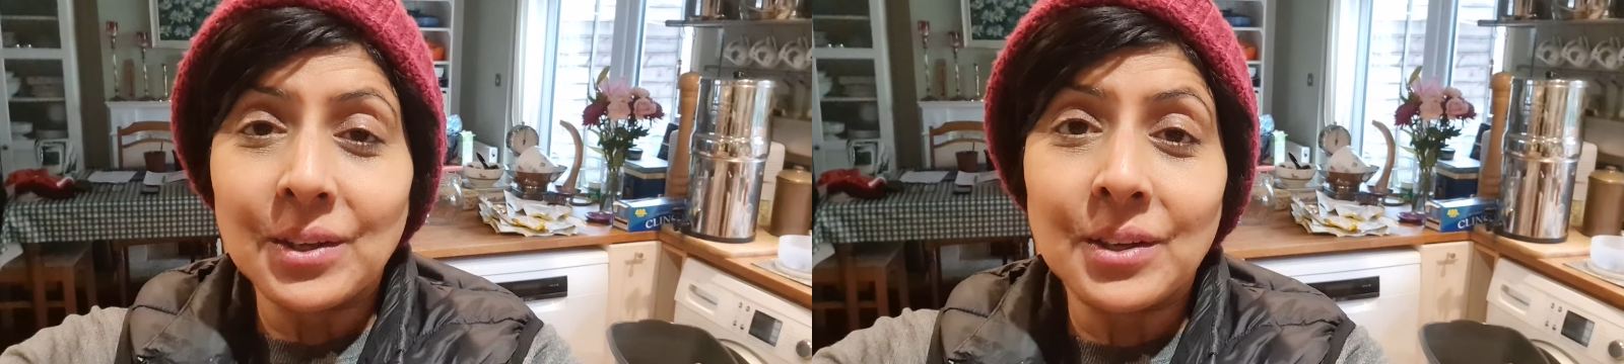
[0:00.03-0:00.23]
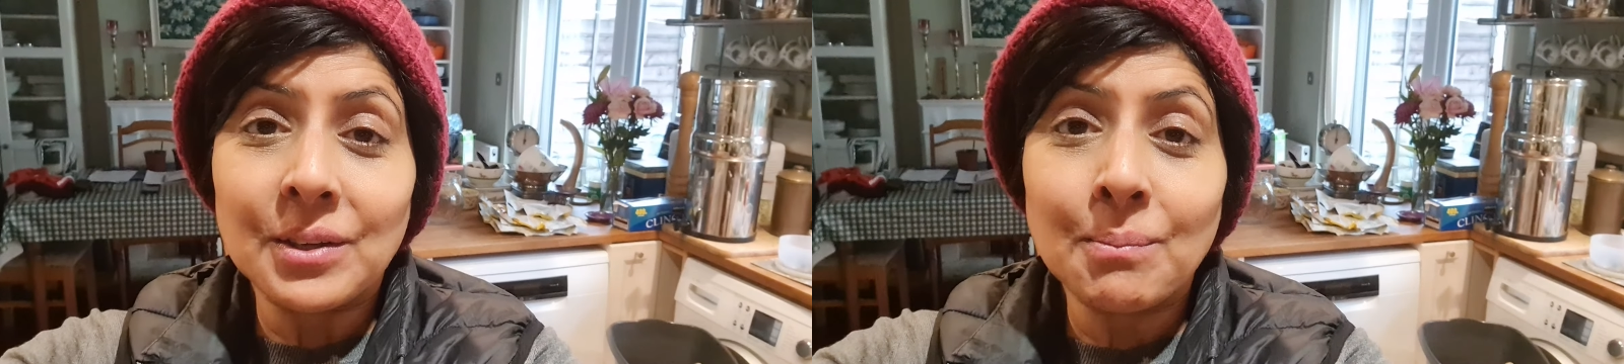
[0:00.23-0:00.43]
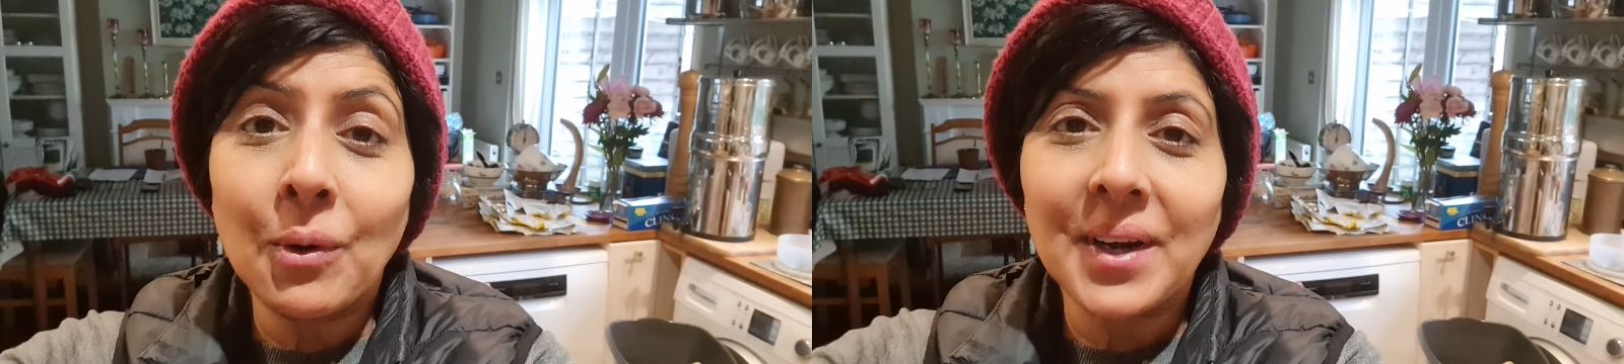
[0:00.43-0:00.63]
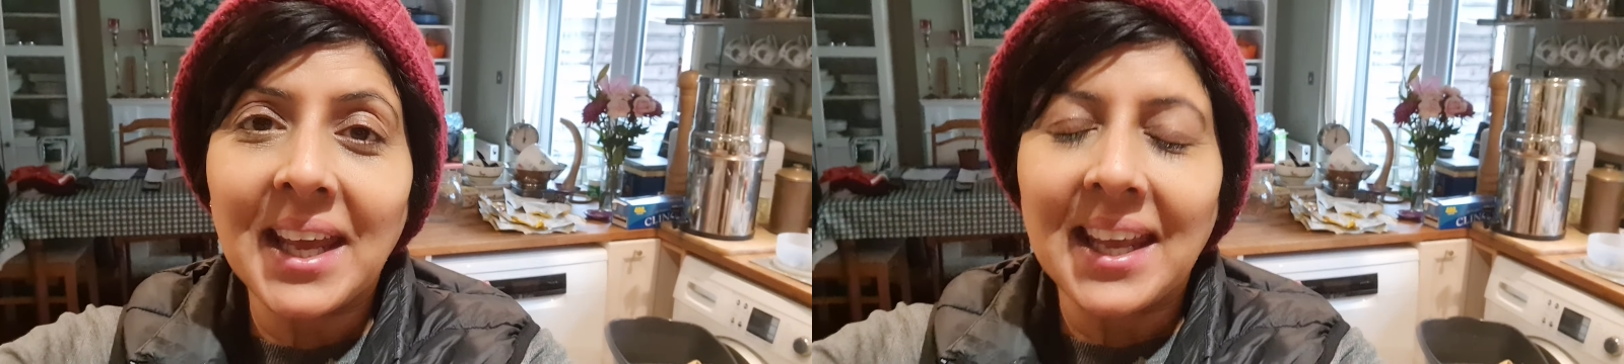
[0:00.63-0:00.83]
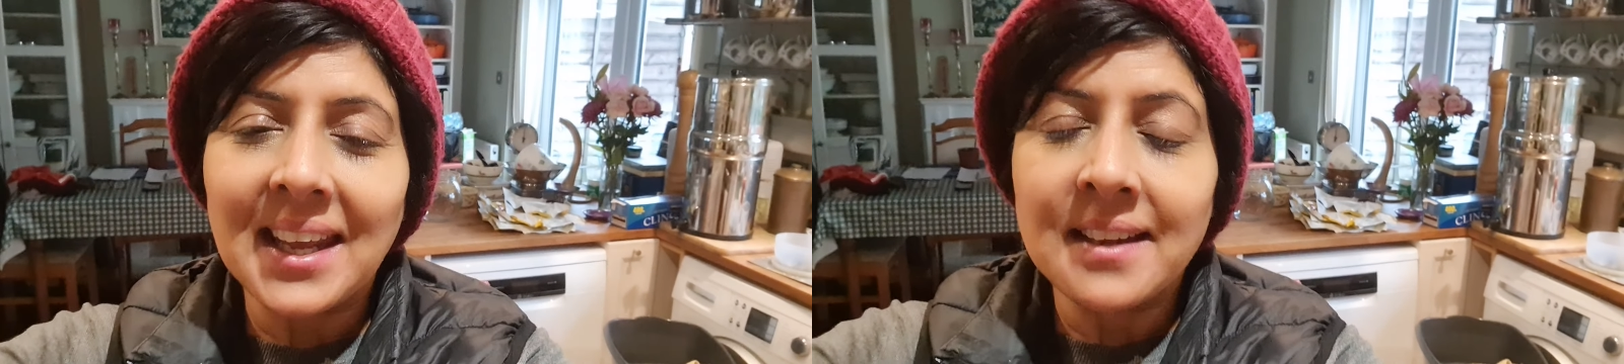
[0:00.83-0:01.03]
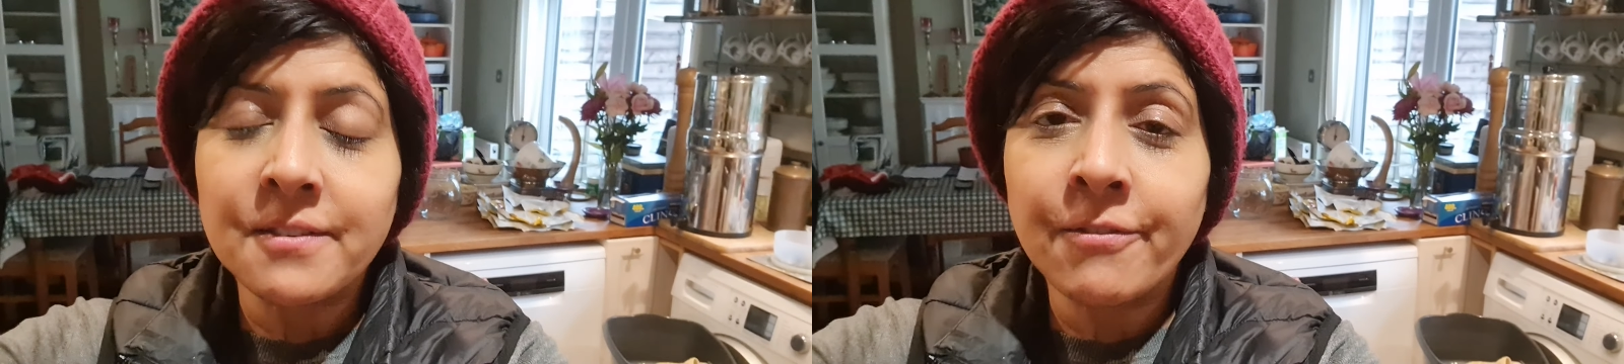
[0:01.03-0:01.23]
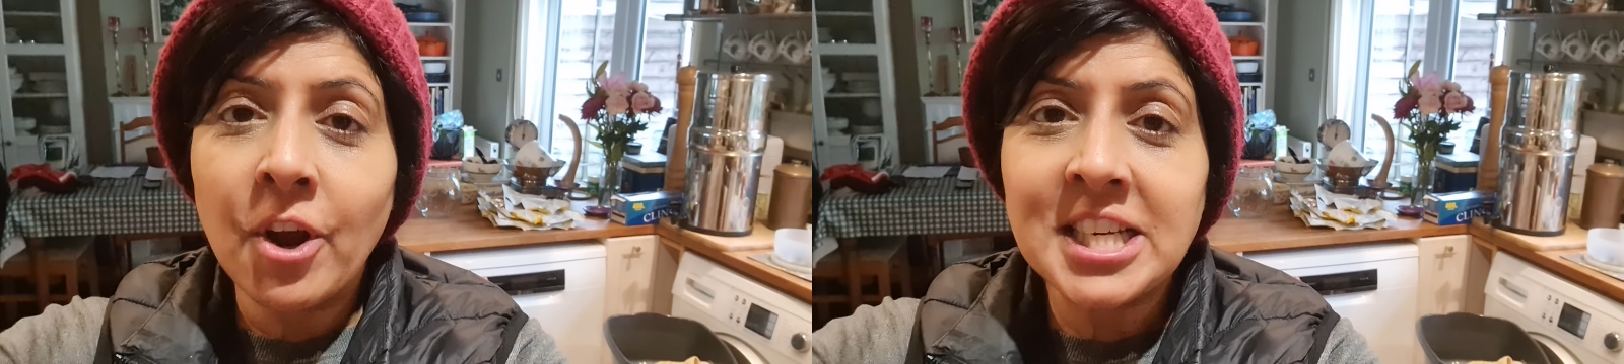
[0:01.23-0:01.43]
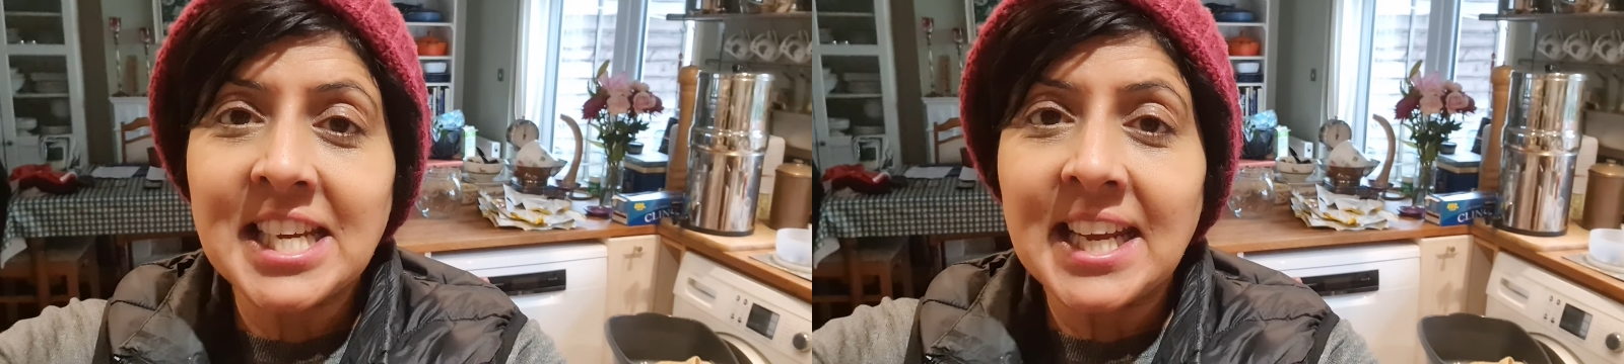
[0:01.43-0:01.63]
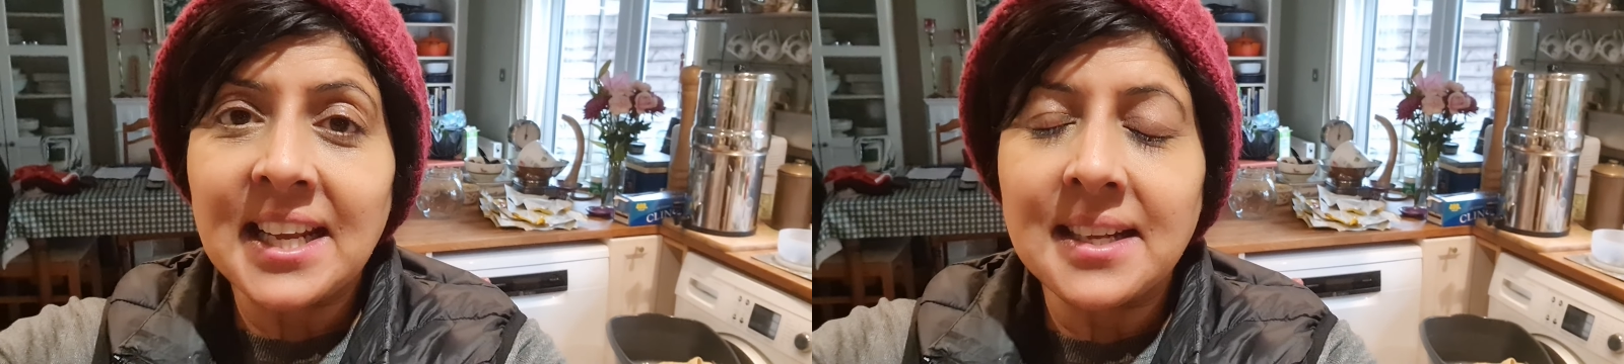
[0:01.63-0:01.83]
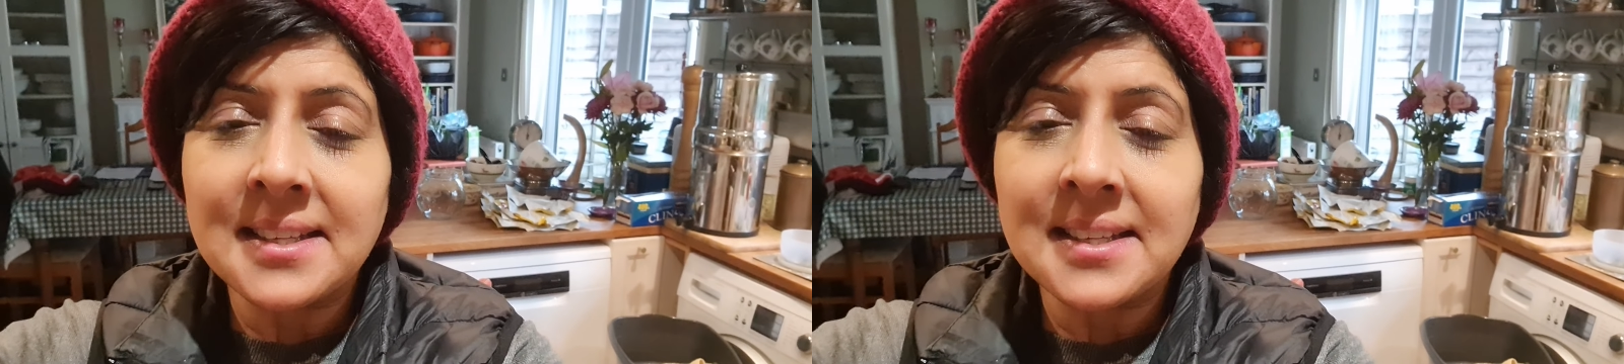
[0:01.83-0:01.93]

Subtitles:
Good morning. It's Friday,